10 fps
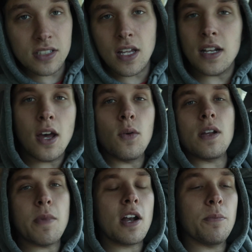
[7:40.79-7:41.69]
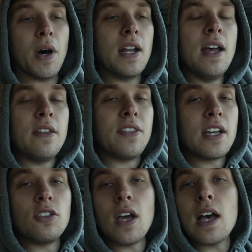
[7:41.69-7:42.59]
he just doesn't know any better. But
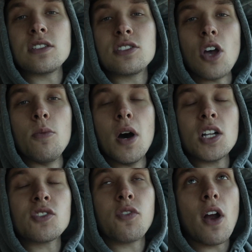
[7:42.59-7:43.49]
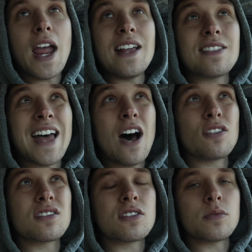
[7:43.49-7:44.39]
thank you guys so much for eight
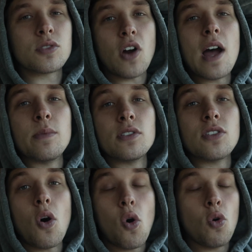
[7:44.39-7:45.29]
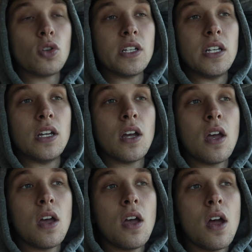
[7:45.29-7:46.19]
thousand subscribers. Holy
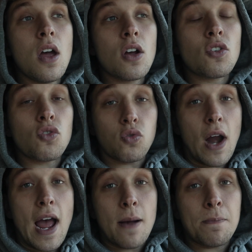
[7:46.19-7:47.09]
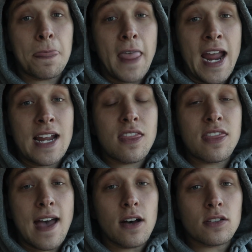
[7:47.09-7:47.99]
crap, eight
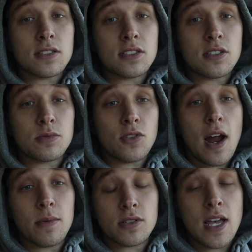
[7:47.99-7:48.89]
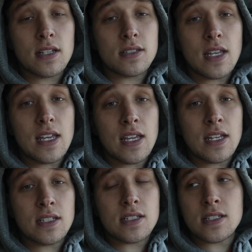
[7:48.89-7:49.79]
thousand subscribers, that's
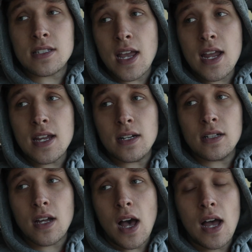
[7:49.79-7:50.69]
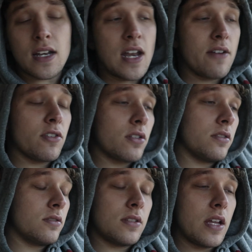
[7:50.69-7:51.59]
insane. I never,
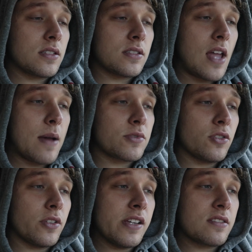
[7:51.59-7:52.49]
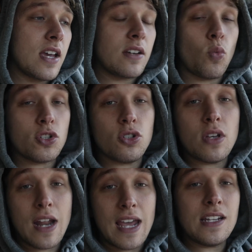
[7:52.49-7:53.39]
that's absolutely insane. Once you
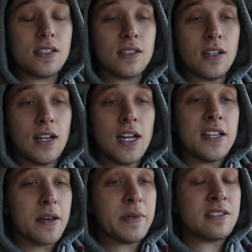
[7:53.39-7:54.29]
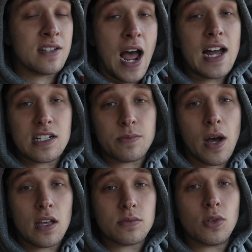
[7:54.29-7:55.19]
hit eight, that means nine is
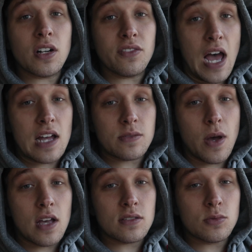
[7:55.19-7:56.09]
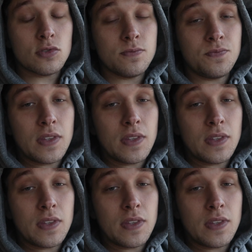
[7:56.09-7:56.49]
possible, and if nine's possible,